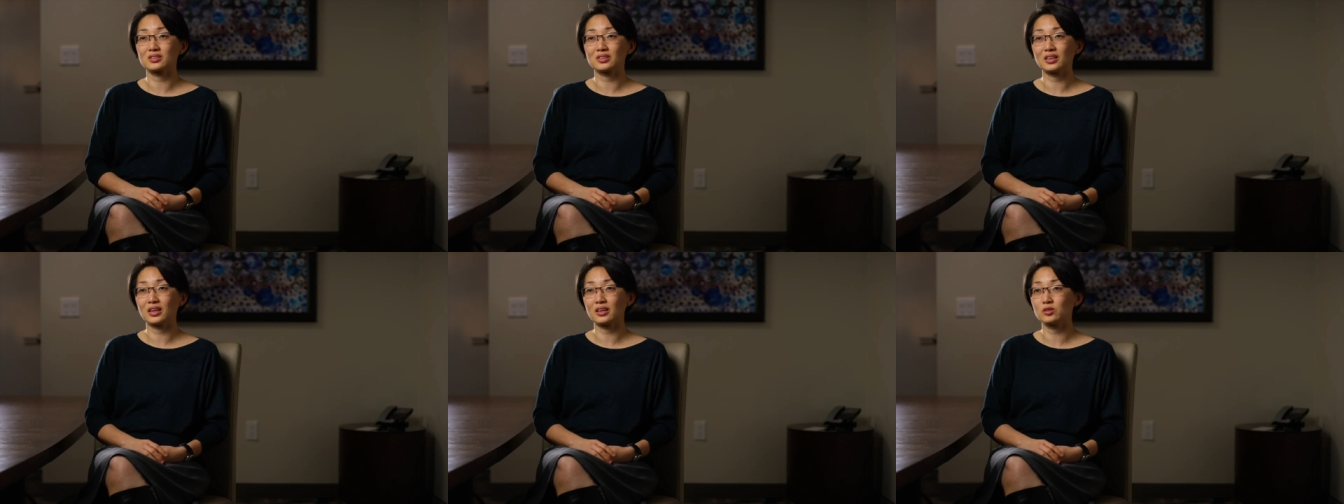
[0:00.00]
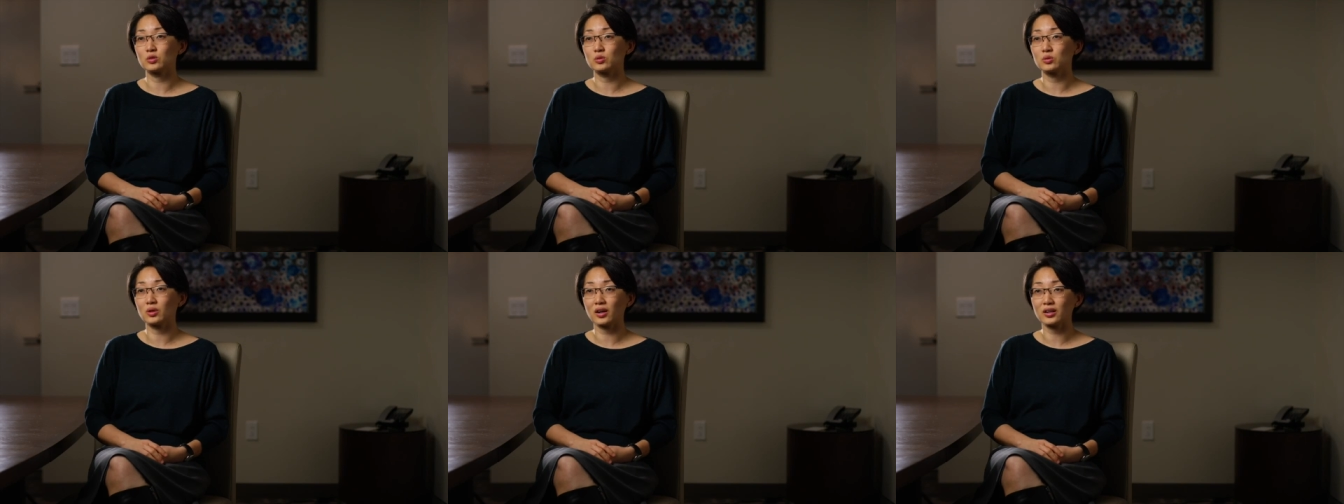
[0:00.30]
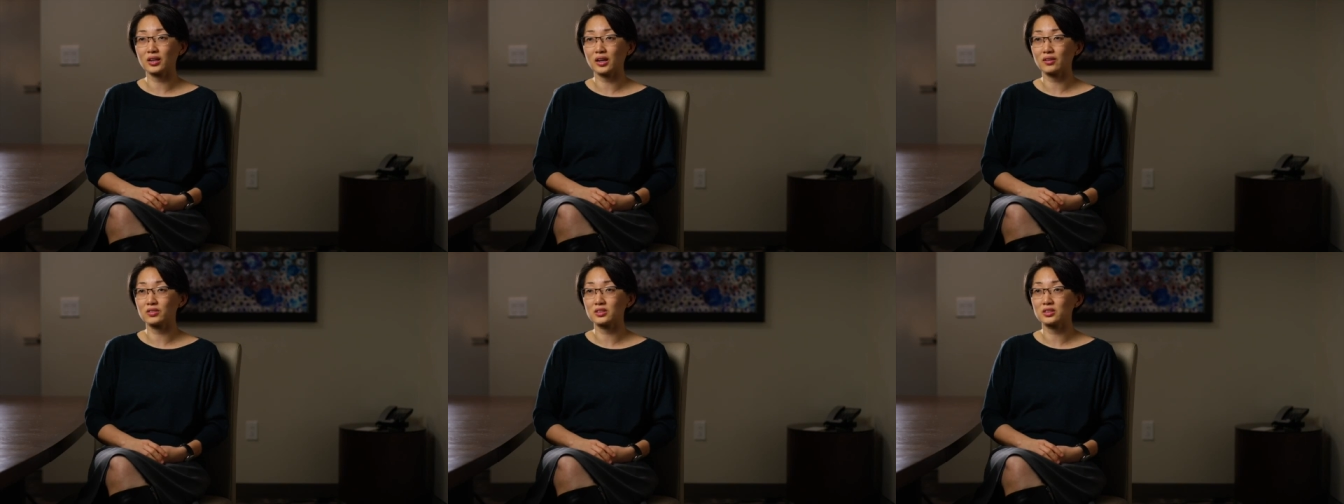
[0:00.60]
they do
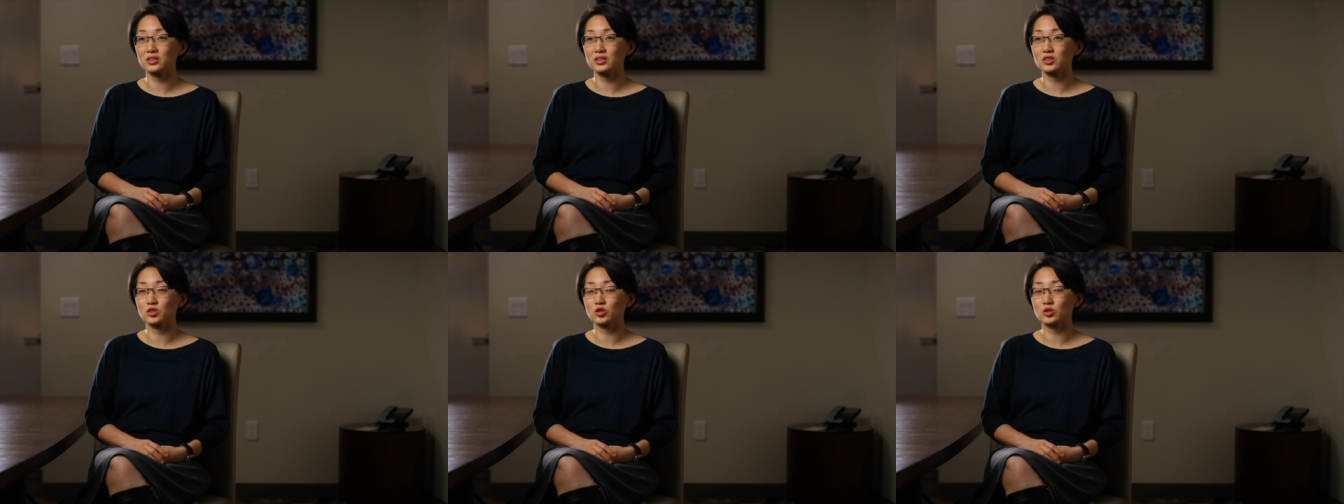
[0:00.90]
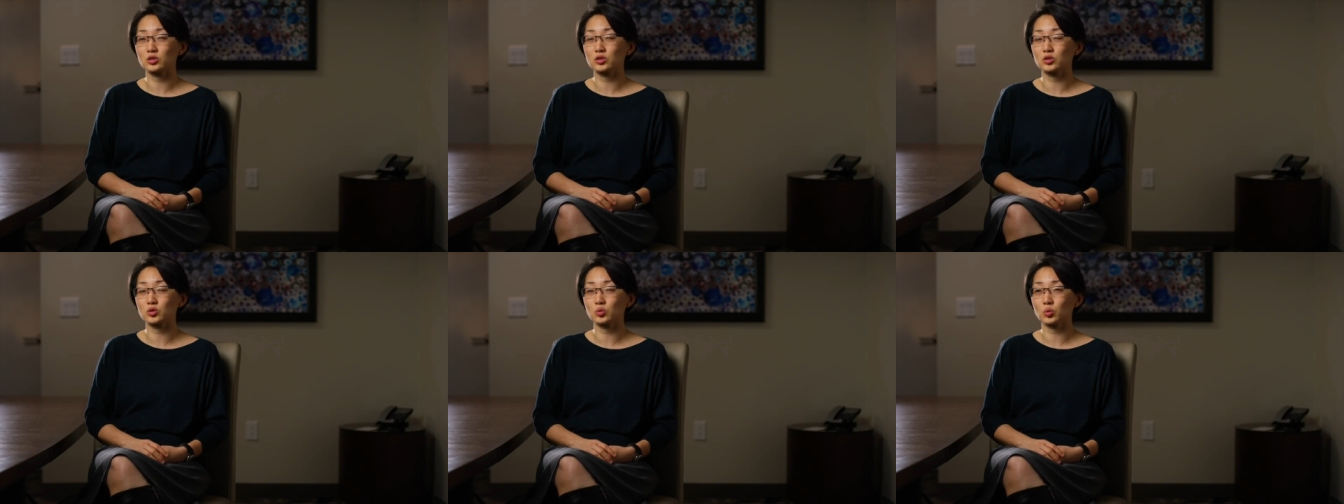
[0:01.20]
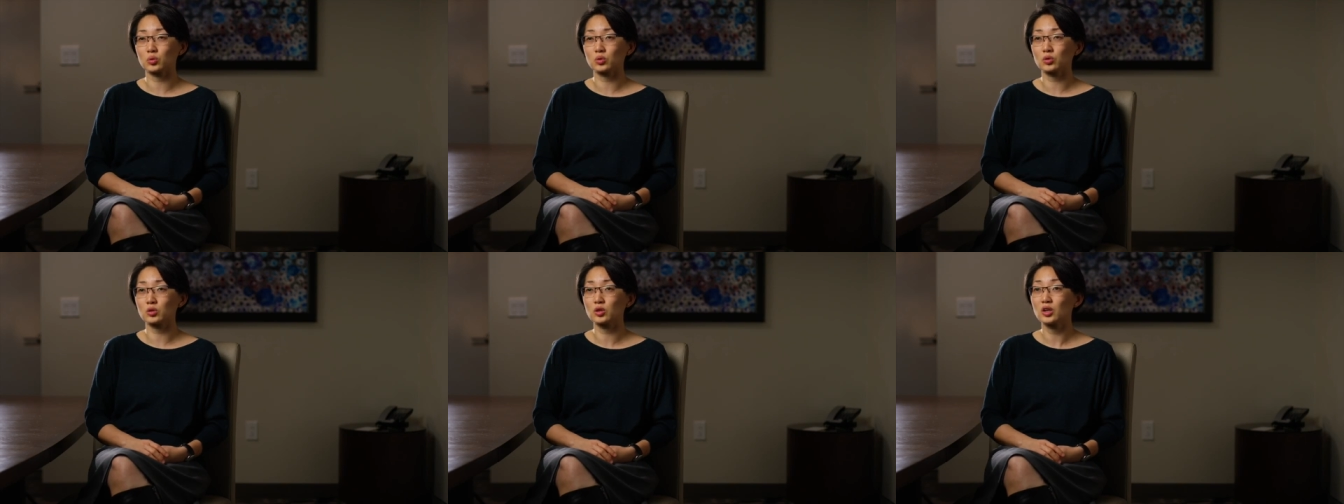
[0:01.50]
not have a seizure
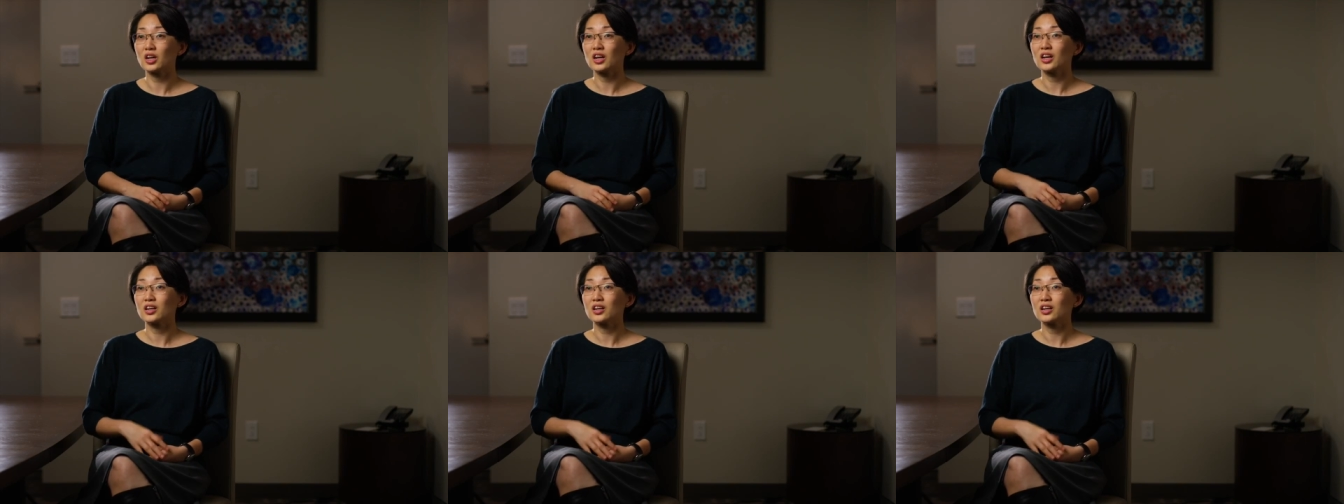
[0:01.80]
disorder.